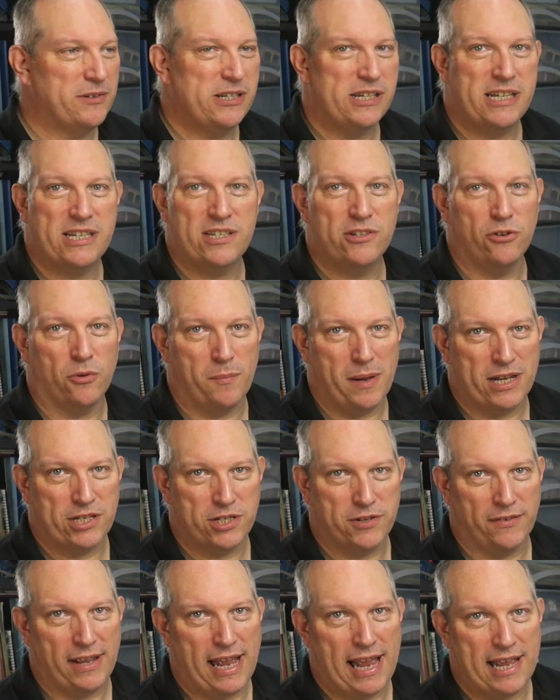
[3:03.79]
It's not
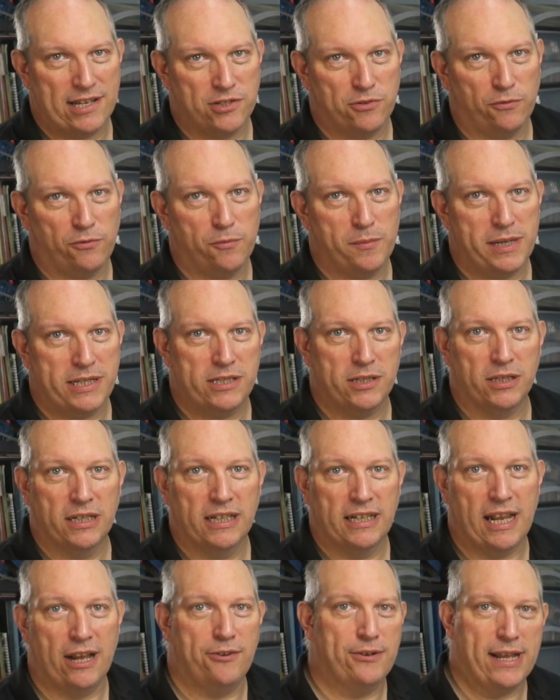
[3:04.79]
much of a hassle for me to
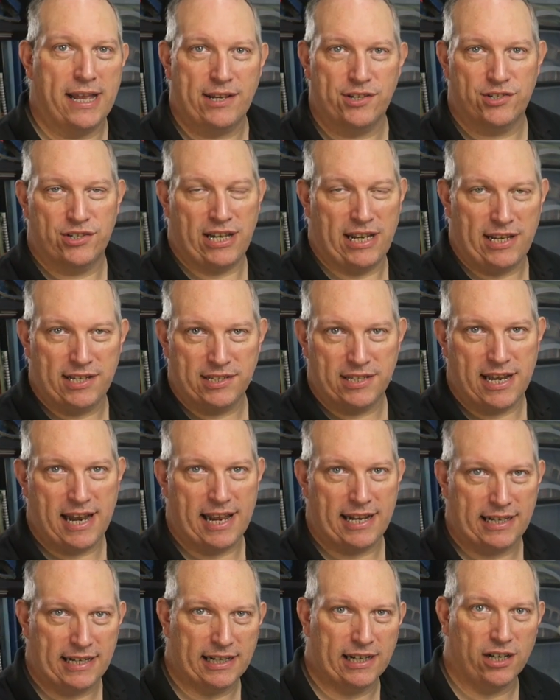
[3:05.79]
go downstairs and
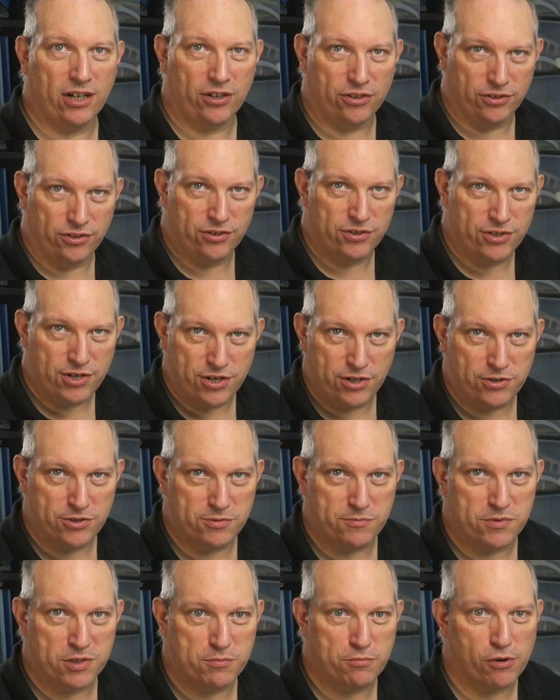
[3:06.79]
out in the garden to do
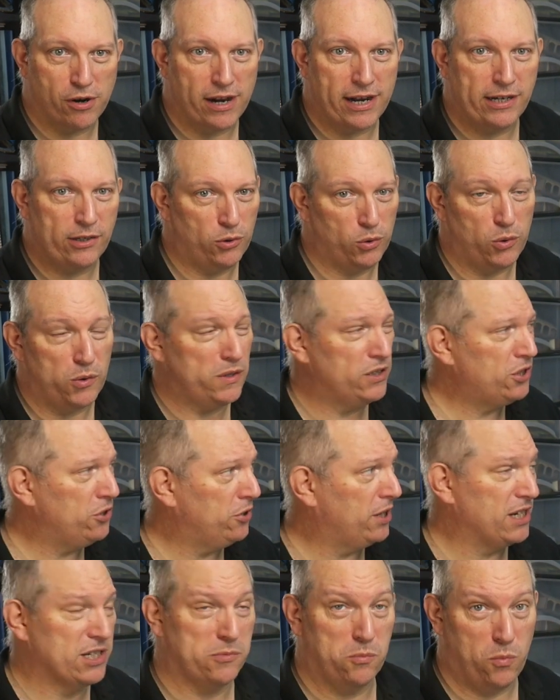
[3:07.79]
some spraying, although I do
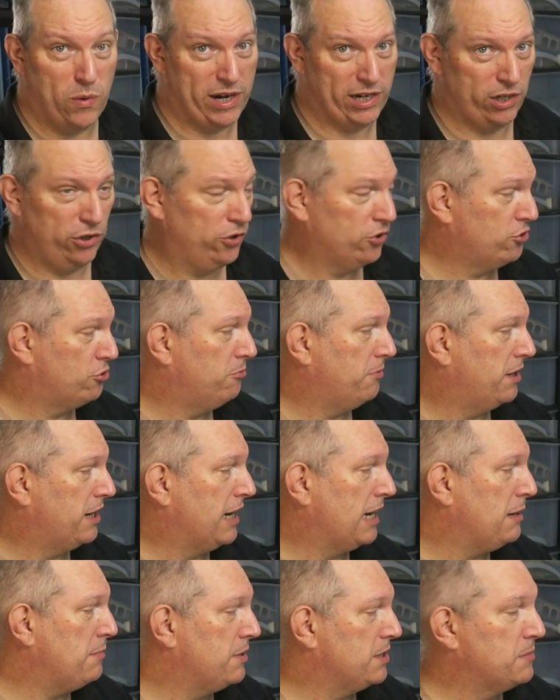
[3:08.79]
get some weird looks from the
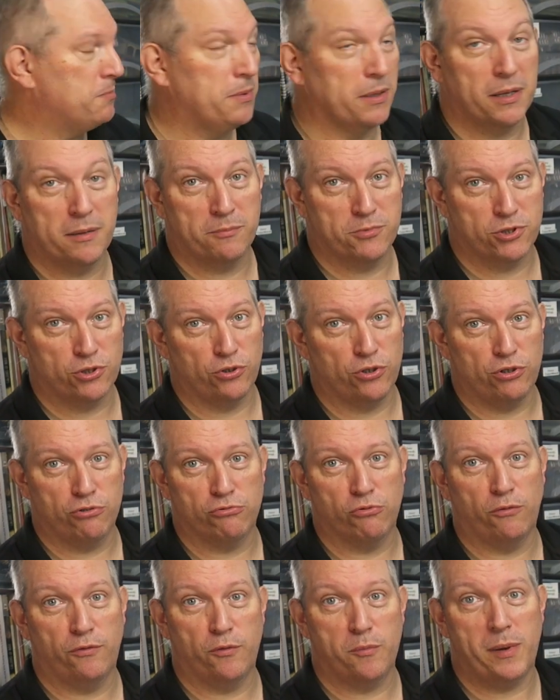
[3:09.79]
neighbours, but I'm sure you're
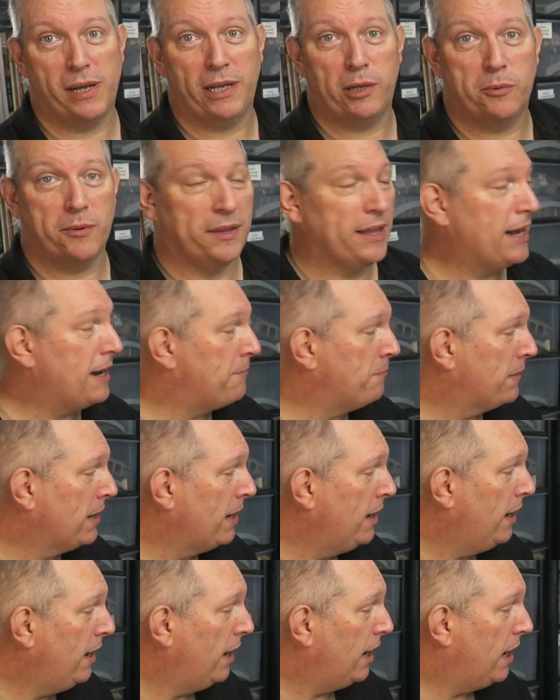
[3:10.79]
all familiar with that.
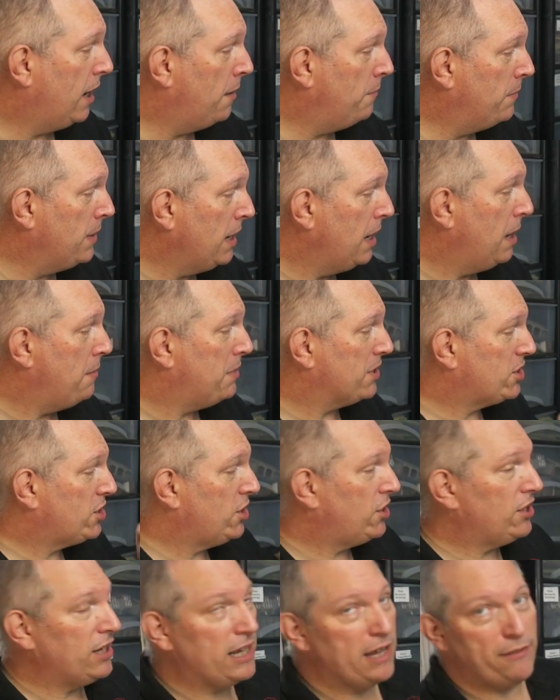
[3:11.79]
But
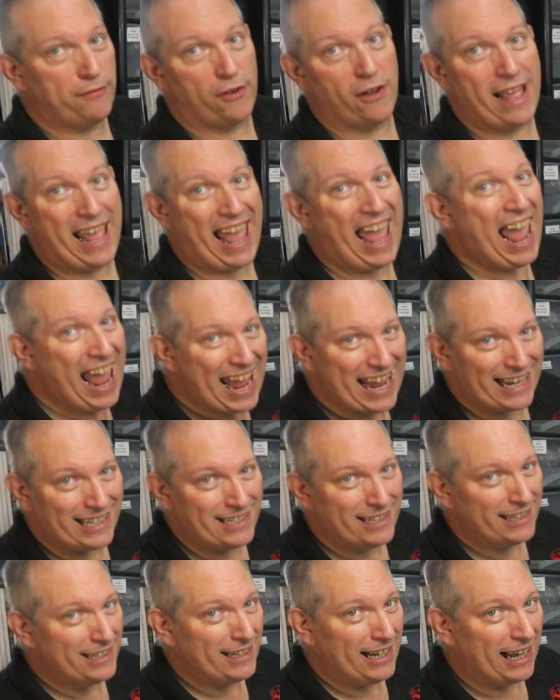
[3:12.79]
certainly if I
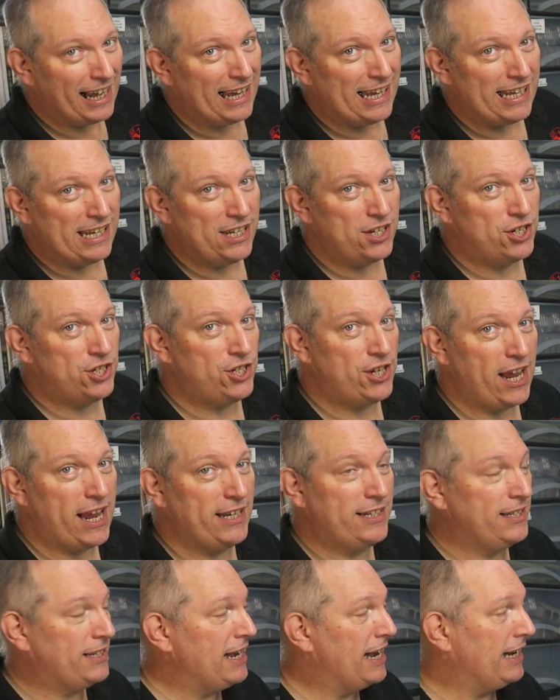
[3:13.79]
had a
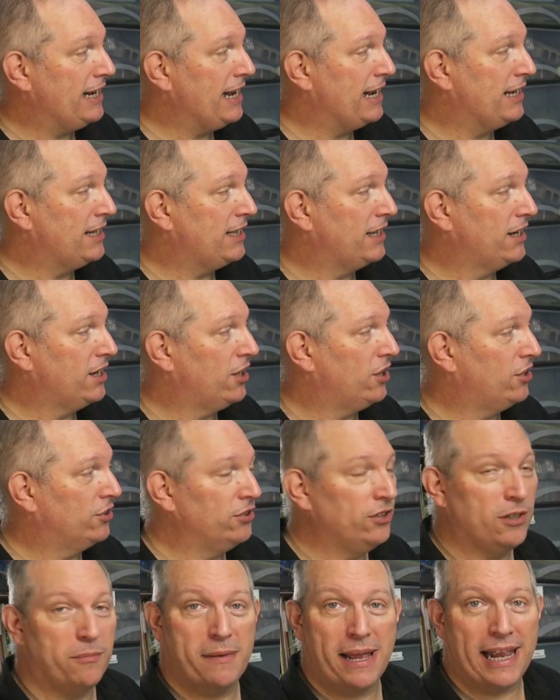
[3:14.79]
shed down the end of the
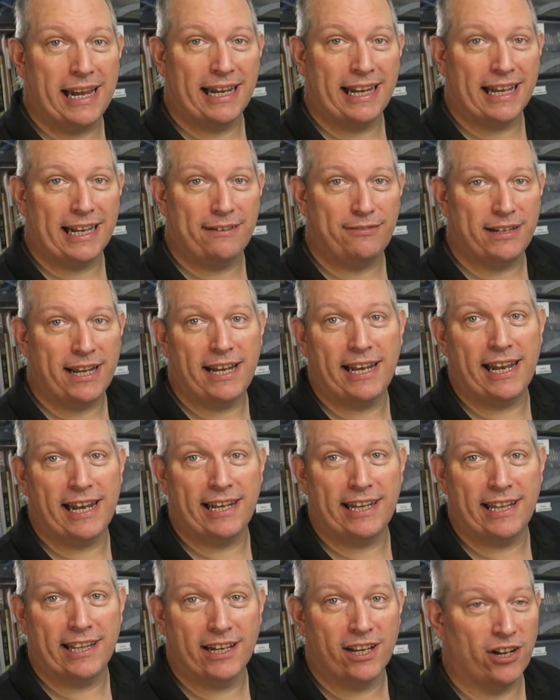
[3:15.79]
garden, a man cave down the
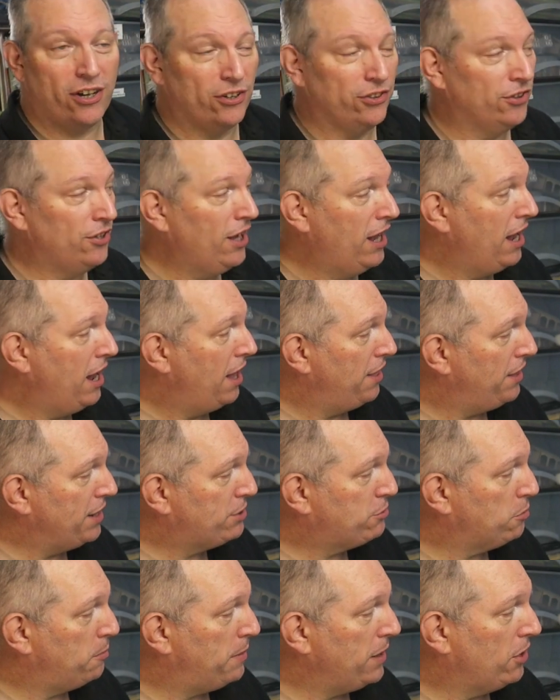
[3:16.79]
end of the garden,
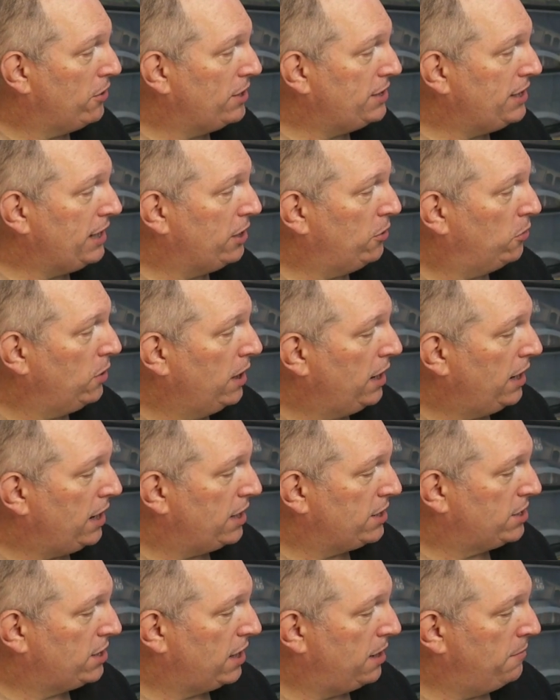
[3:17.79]
this would be ideal.
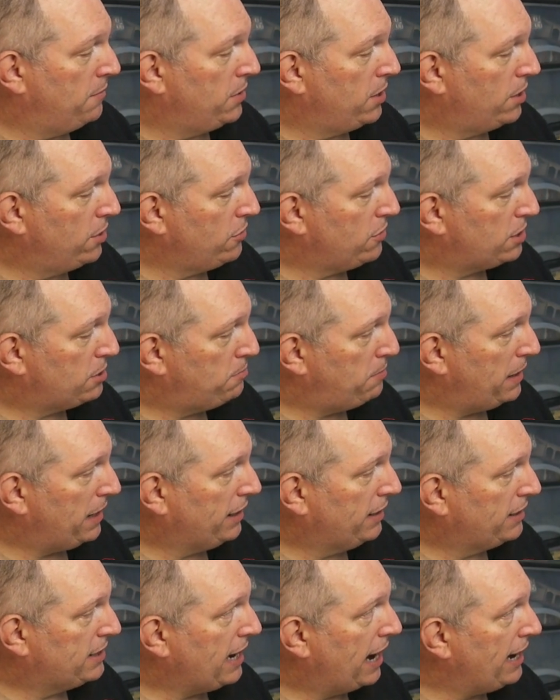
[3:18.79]
It's a nice
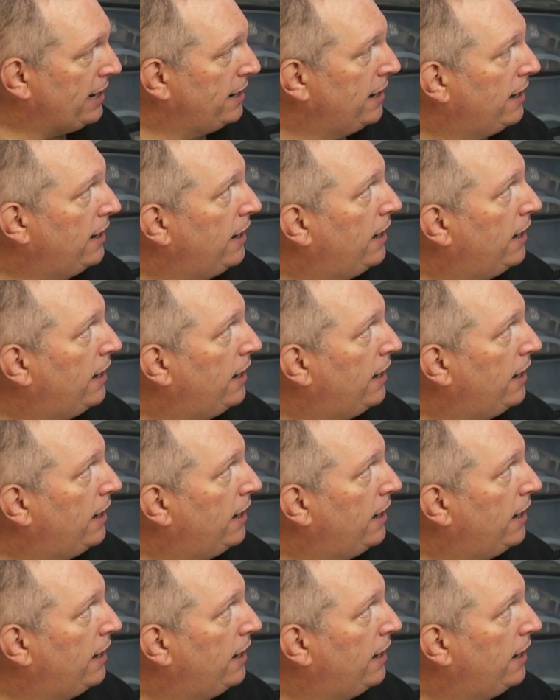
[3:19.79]
big tent.